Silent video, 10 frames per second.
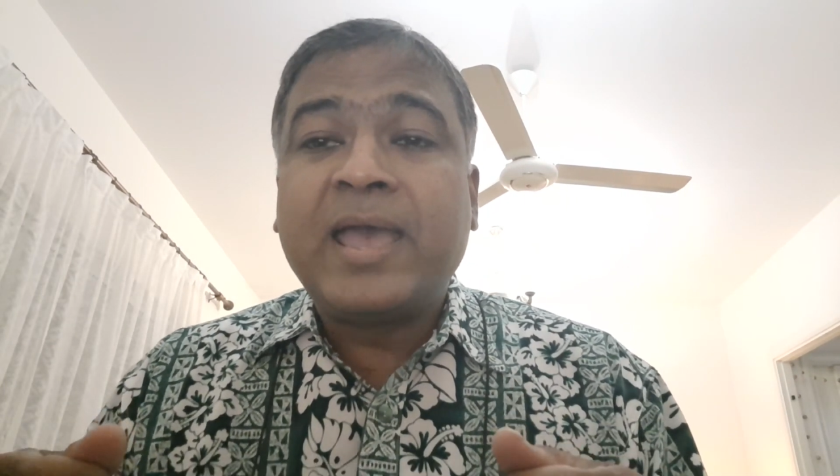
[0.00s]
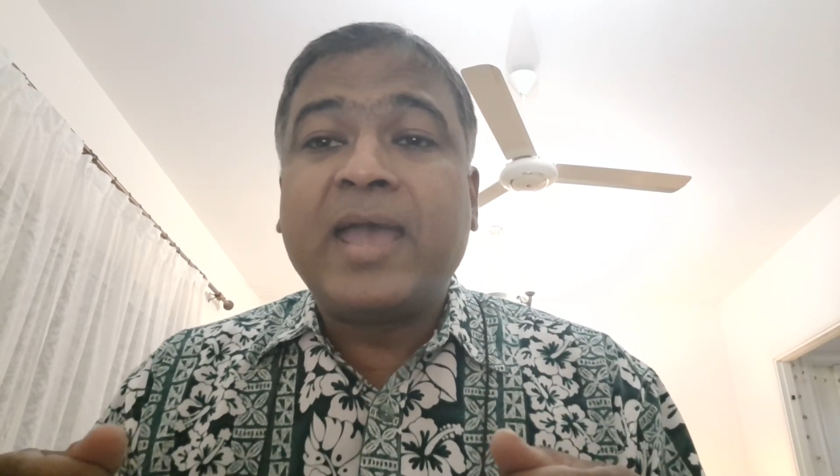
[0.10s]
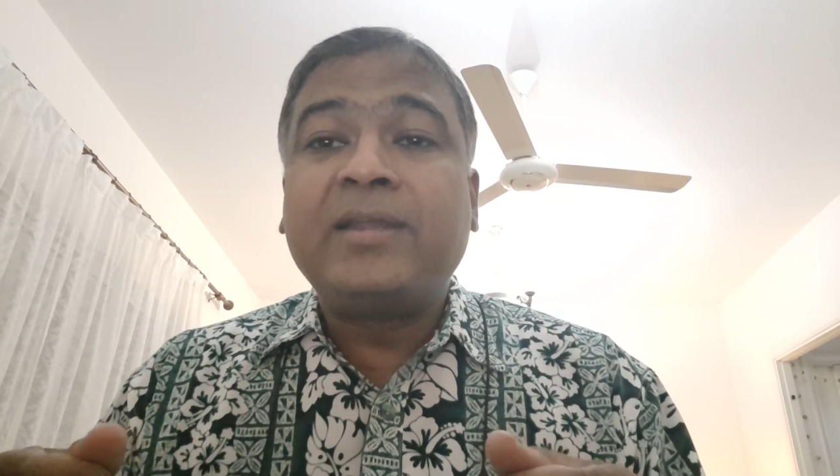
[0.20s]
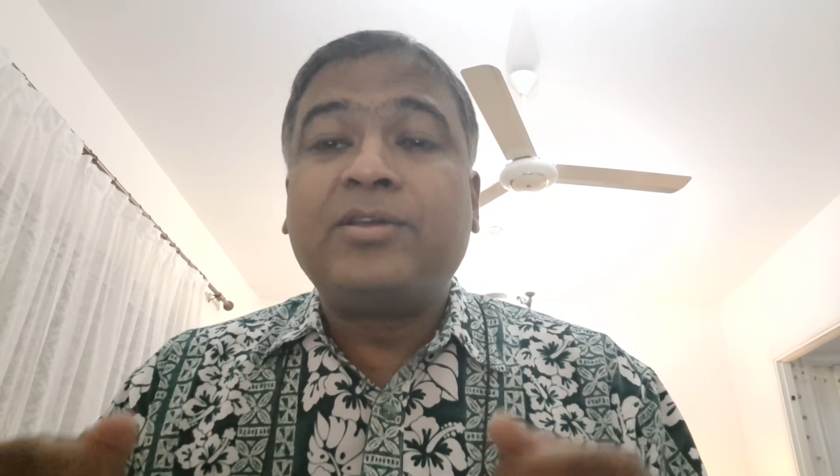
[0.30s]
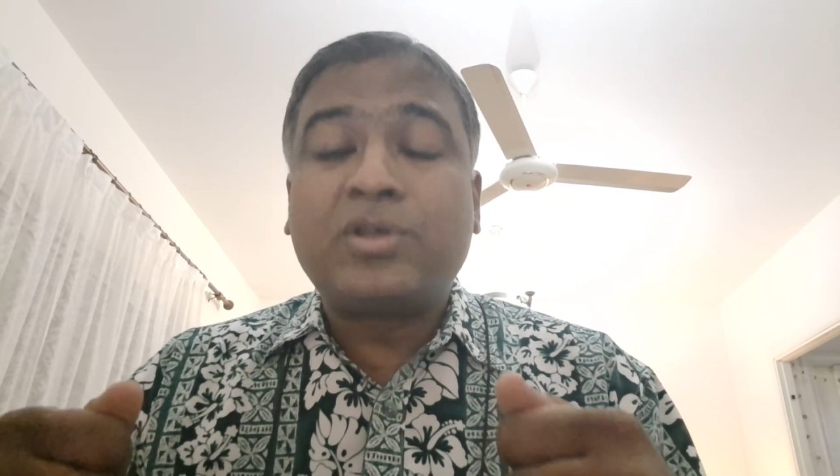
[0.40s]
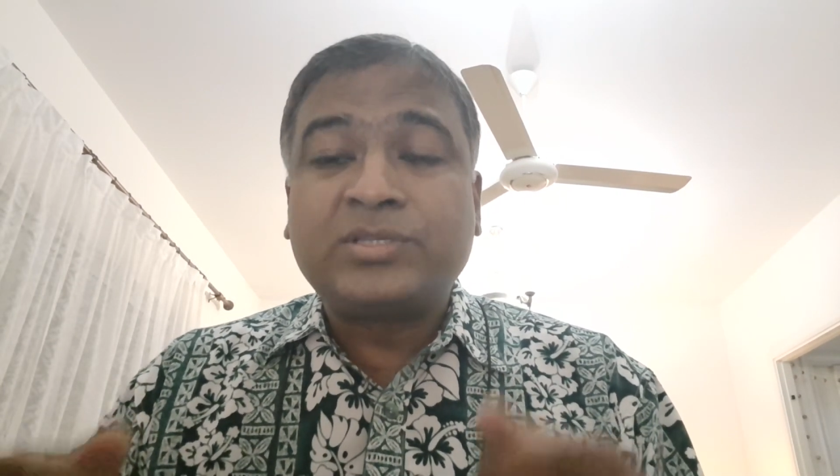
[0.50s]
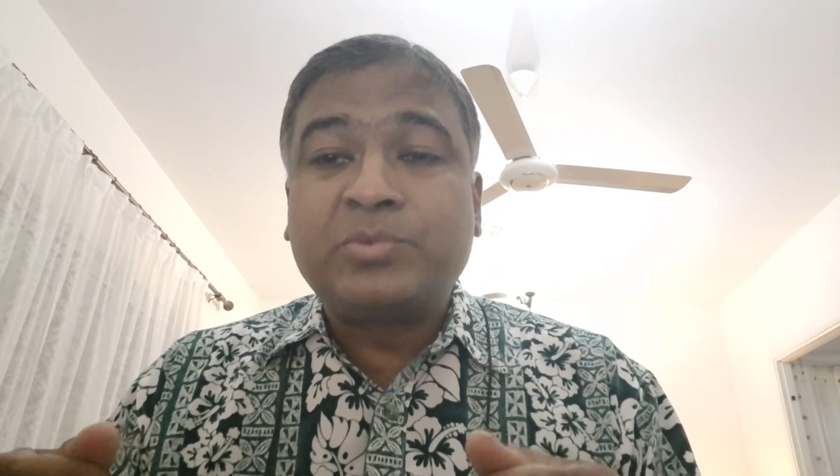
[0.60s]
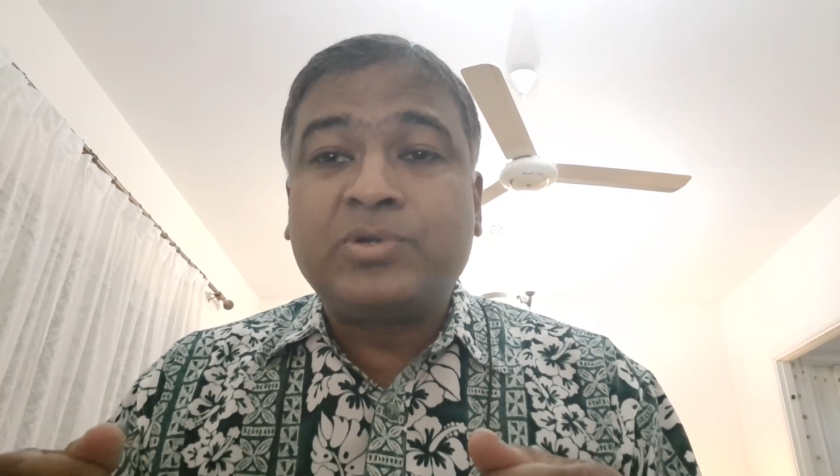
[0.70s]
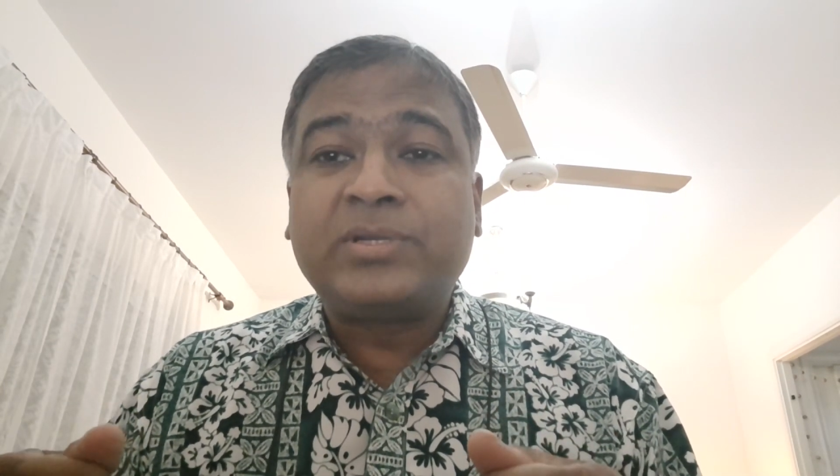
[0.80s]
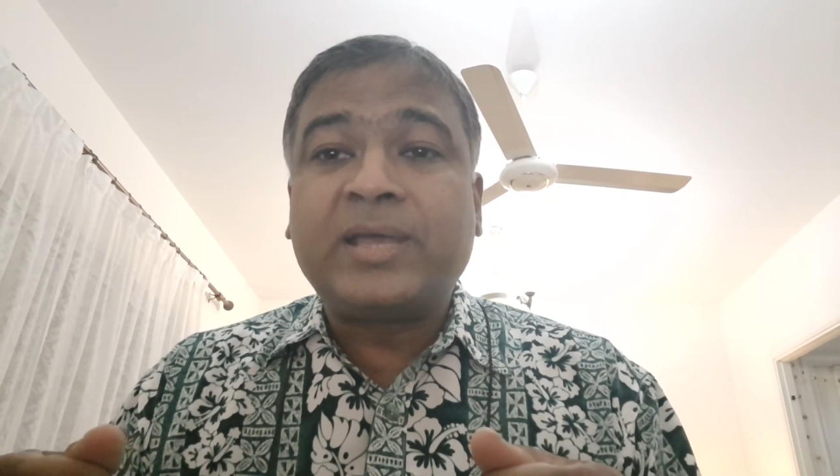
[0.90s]
and gross
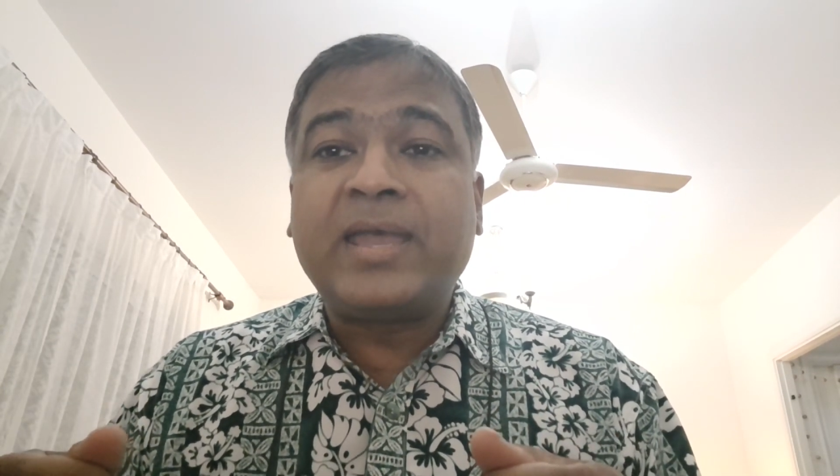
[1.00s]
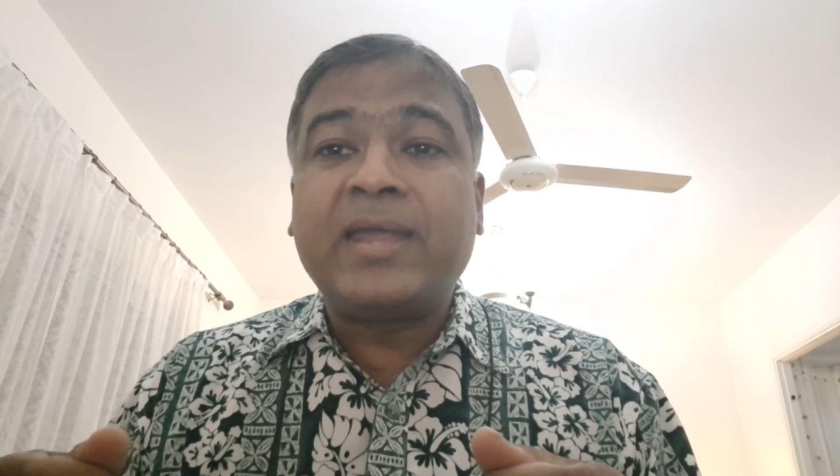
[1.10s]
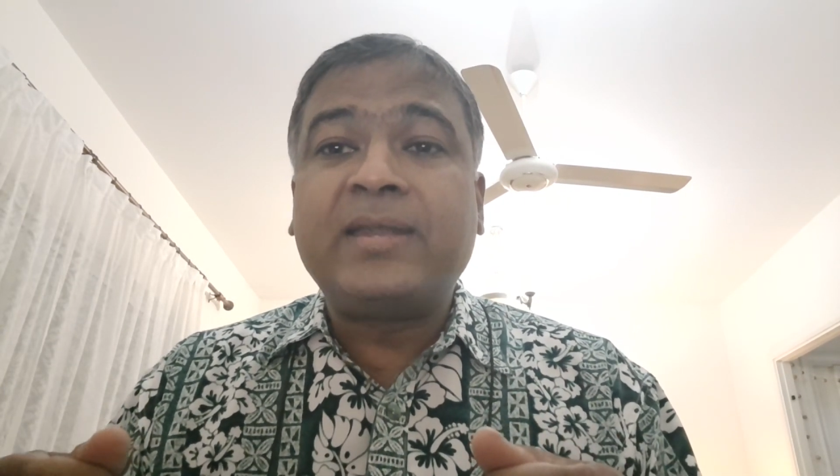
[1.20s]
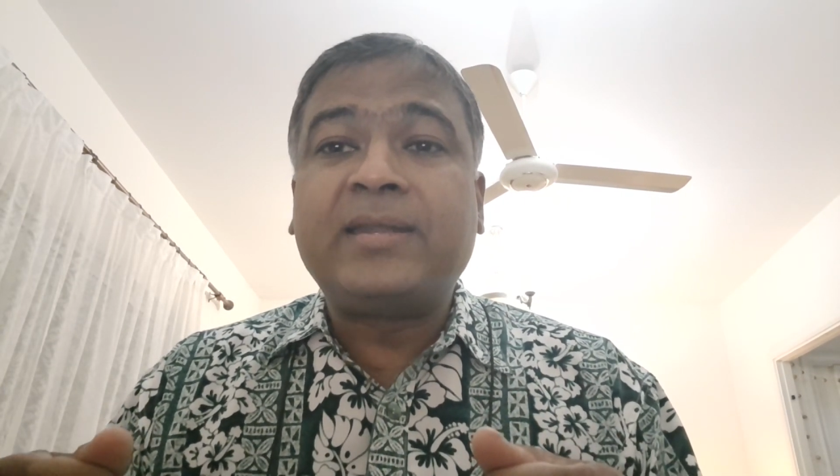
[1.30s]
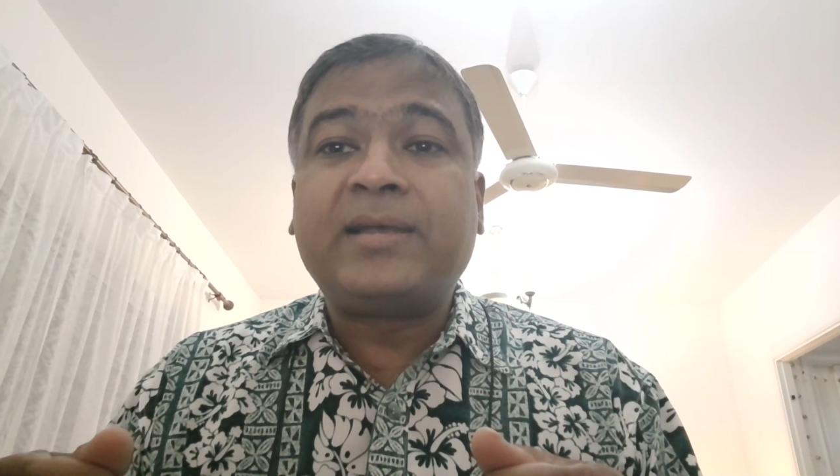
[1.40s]
motor and